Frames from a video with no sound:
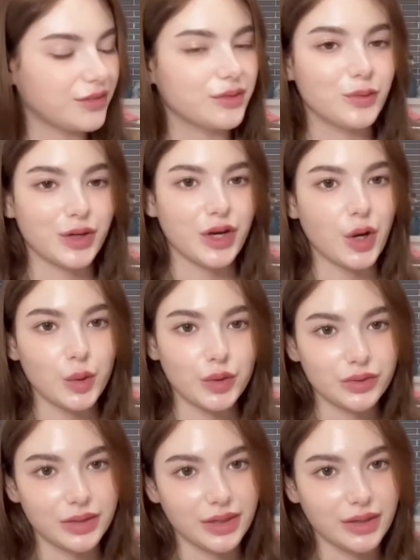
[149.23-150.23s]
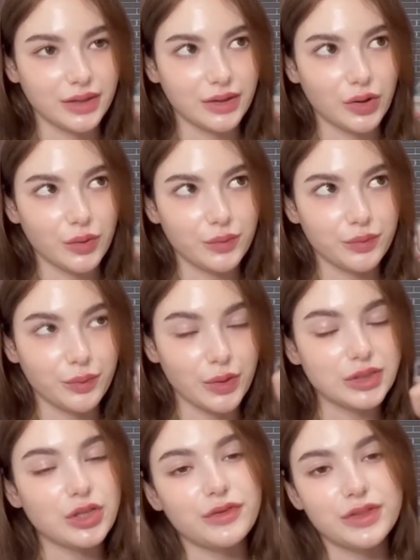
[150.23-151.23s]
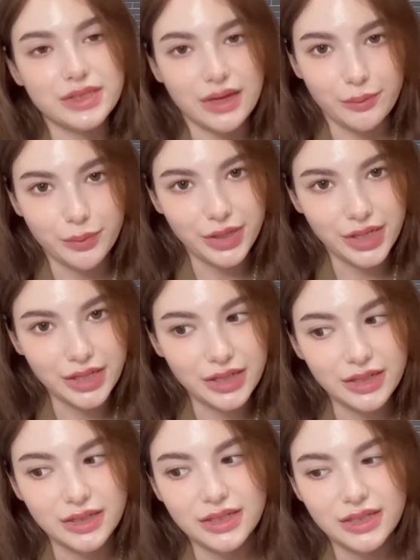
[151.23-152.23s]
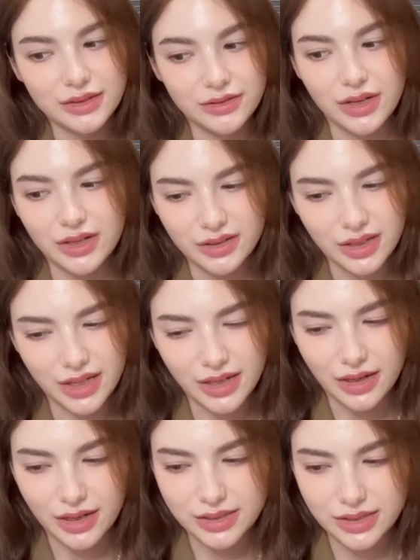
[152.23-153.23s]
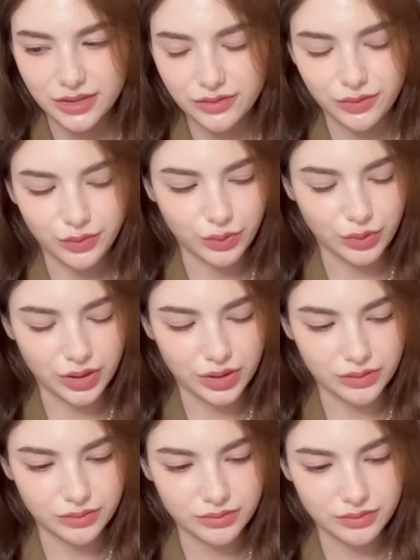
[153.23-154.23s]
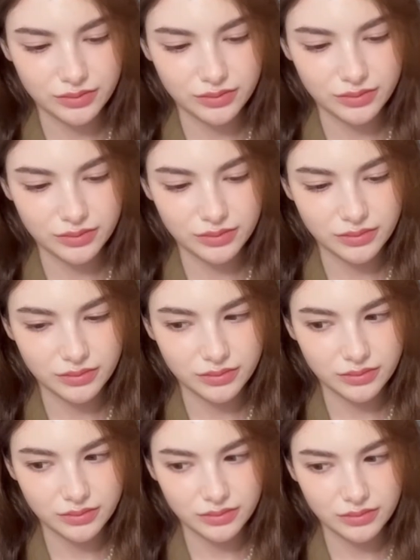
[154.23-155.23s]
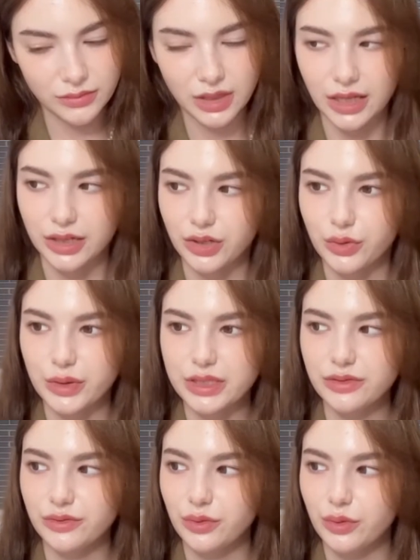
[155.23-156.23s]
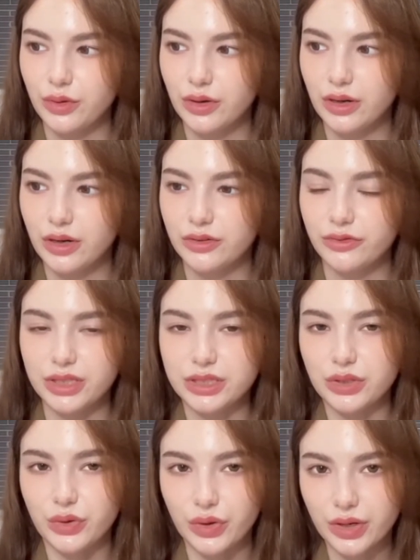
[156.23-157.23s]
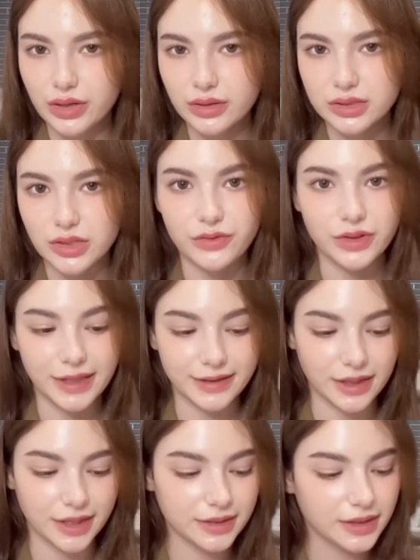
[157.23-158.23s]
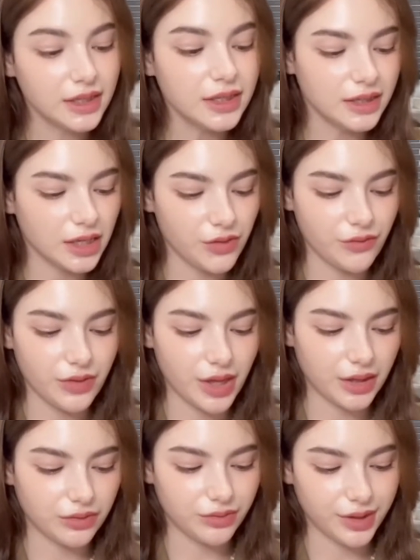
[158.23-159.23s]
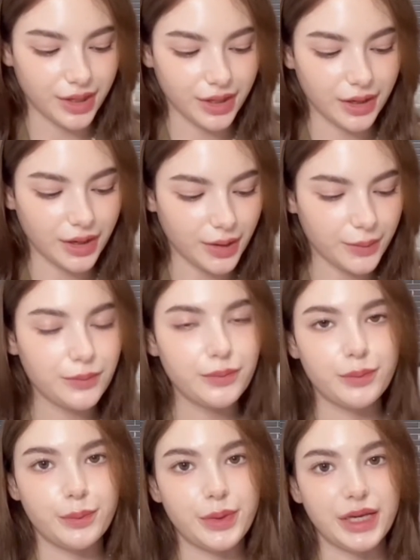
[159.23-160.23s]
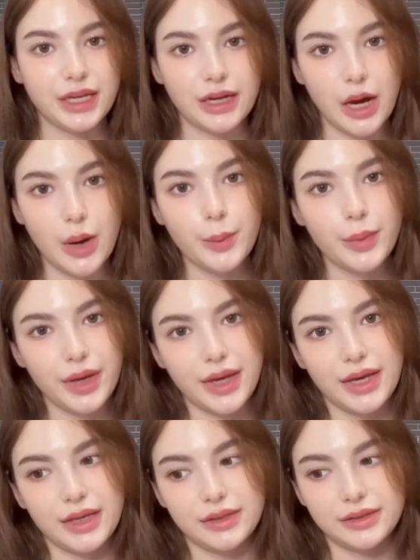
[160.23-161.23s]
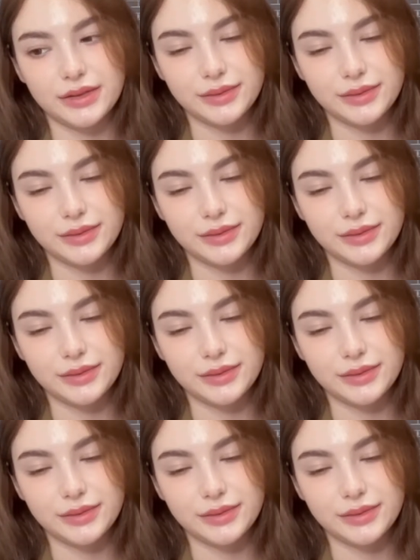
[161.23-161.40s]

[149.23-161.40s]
we call the post office company, kind of asking for, like, requesting for return, something like that, and then they come pick it up and